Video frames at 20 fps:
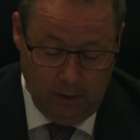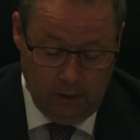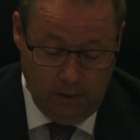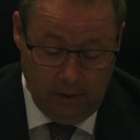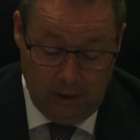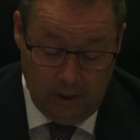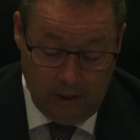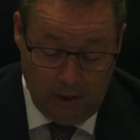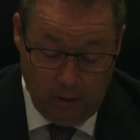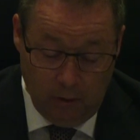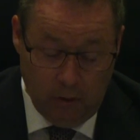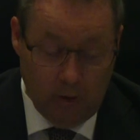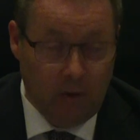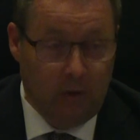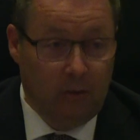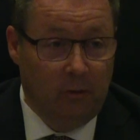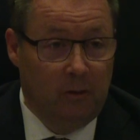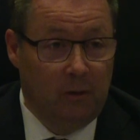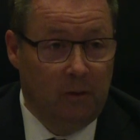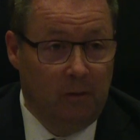This is
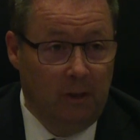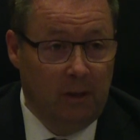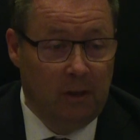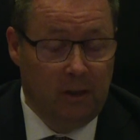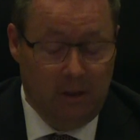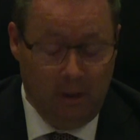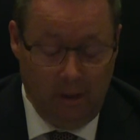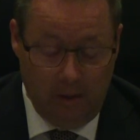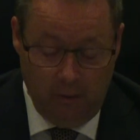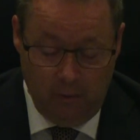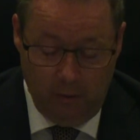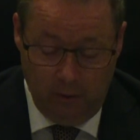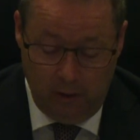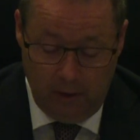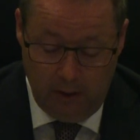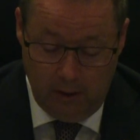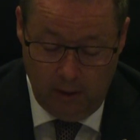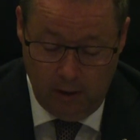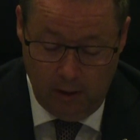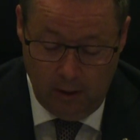crucial to Swedish
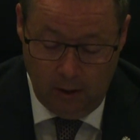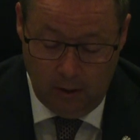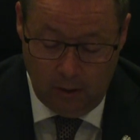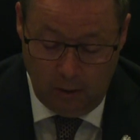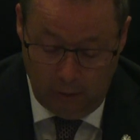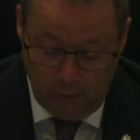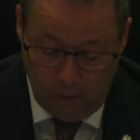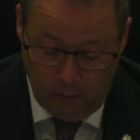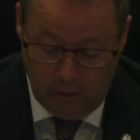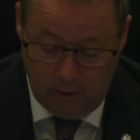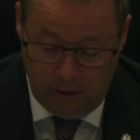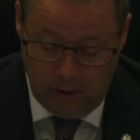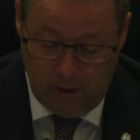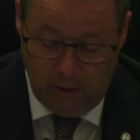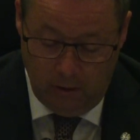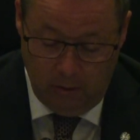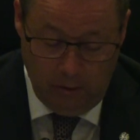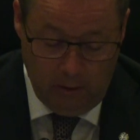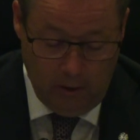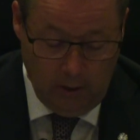security, to Nordic
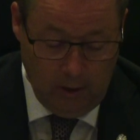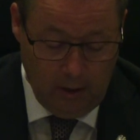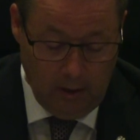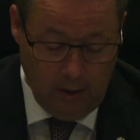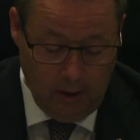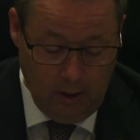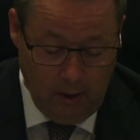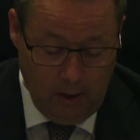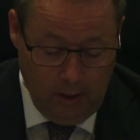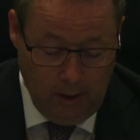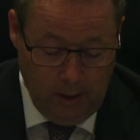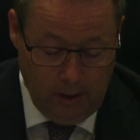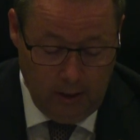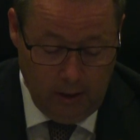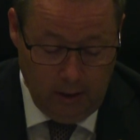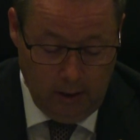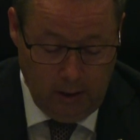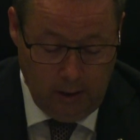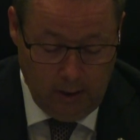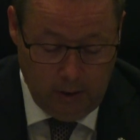security,
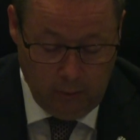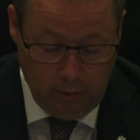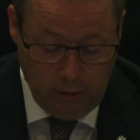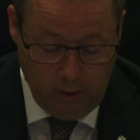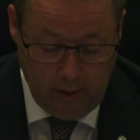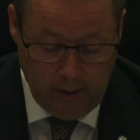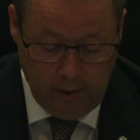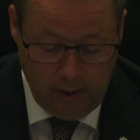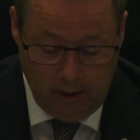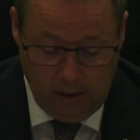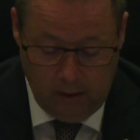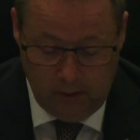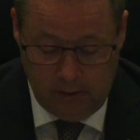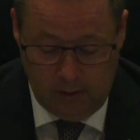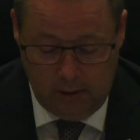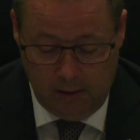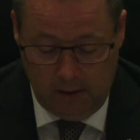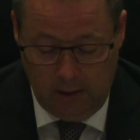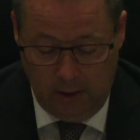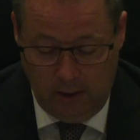and it will
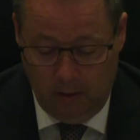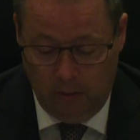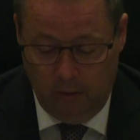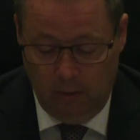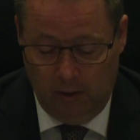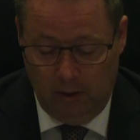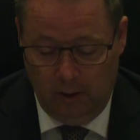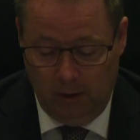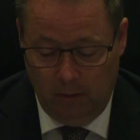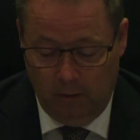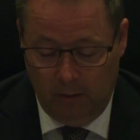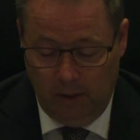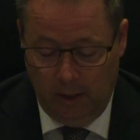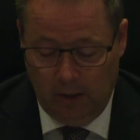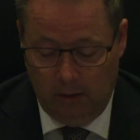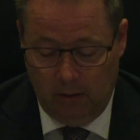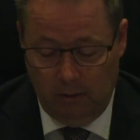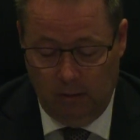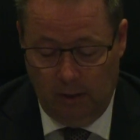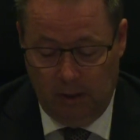enhance the security of
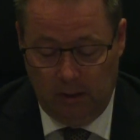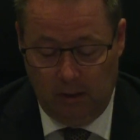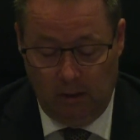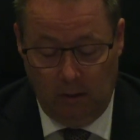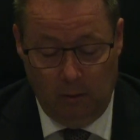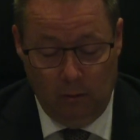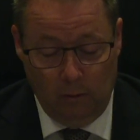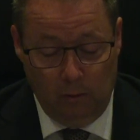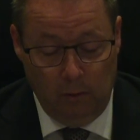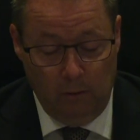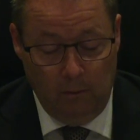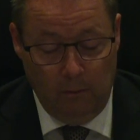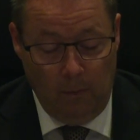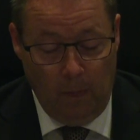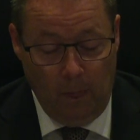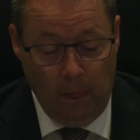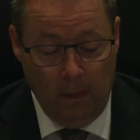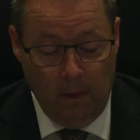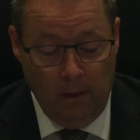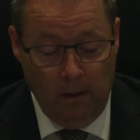NATO as a whole.
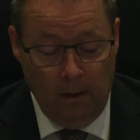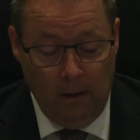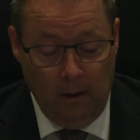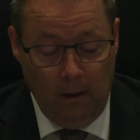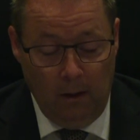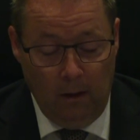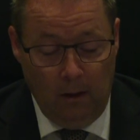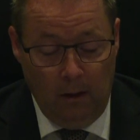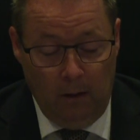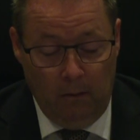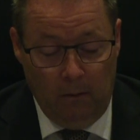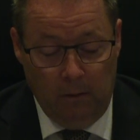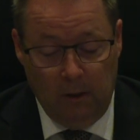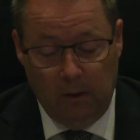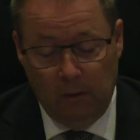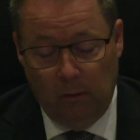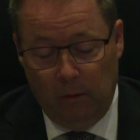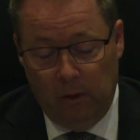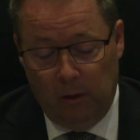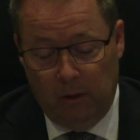With the
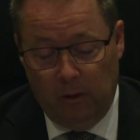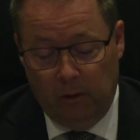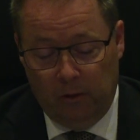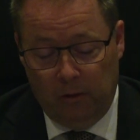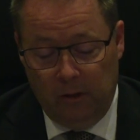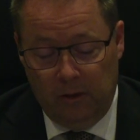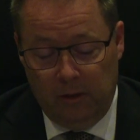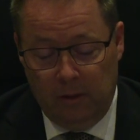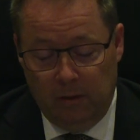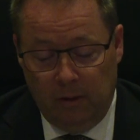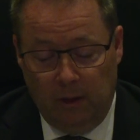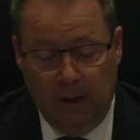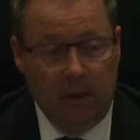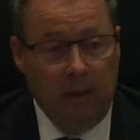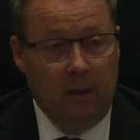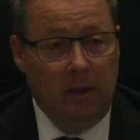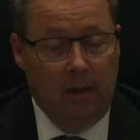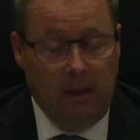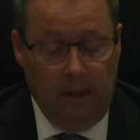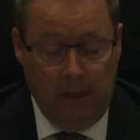Nordic countries
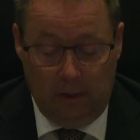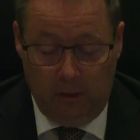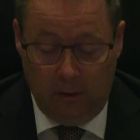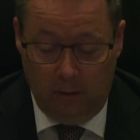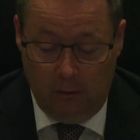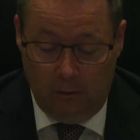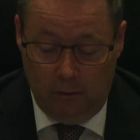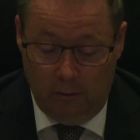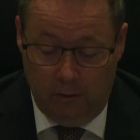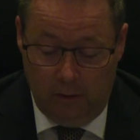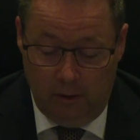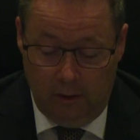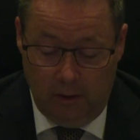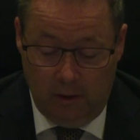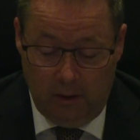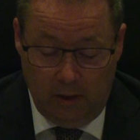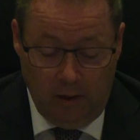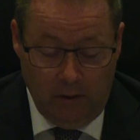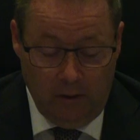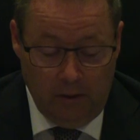united in NATO, the
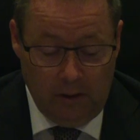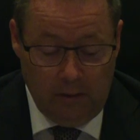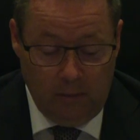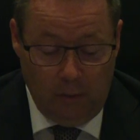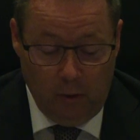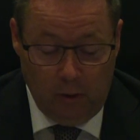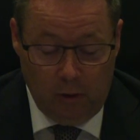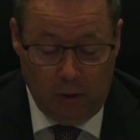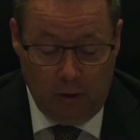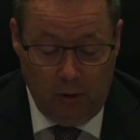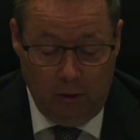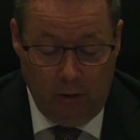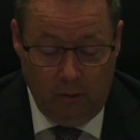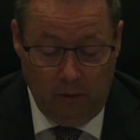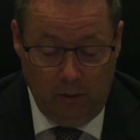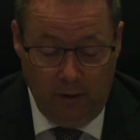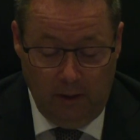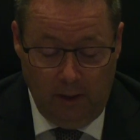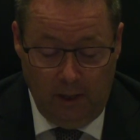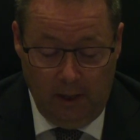deterrence posture
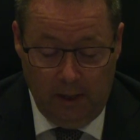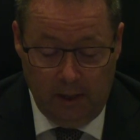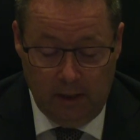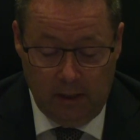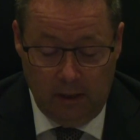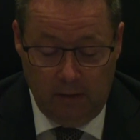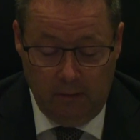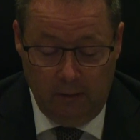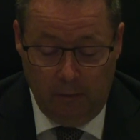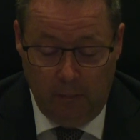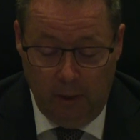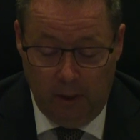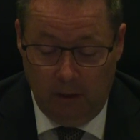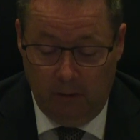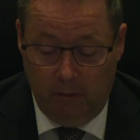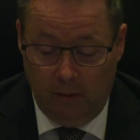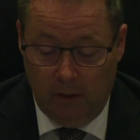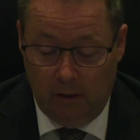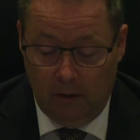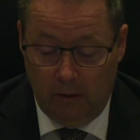of the alliance will
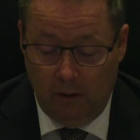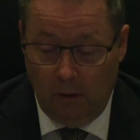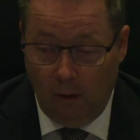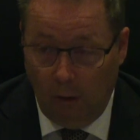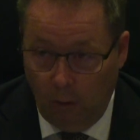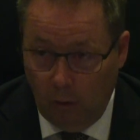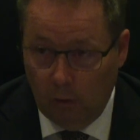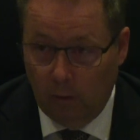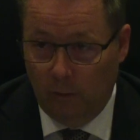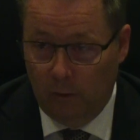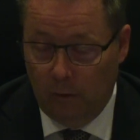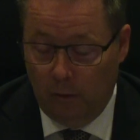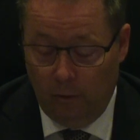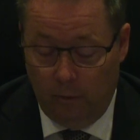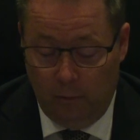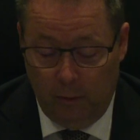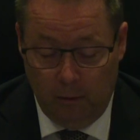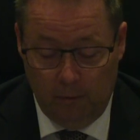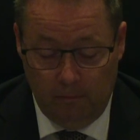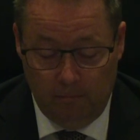benefit the whole of
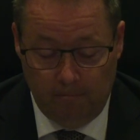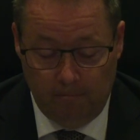Europe.